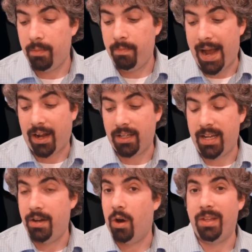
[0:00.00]
Matt Cutt
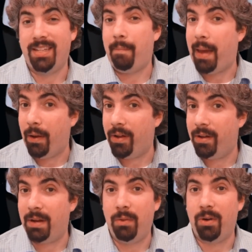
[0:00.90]
said, no, it's not Penguin,
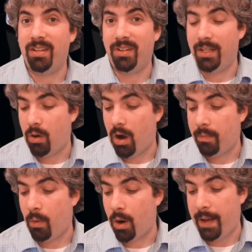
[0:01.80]
but we wouldn't really talk
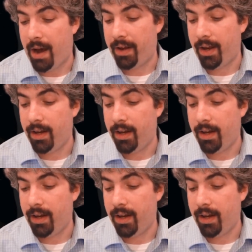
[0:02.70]
more about it.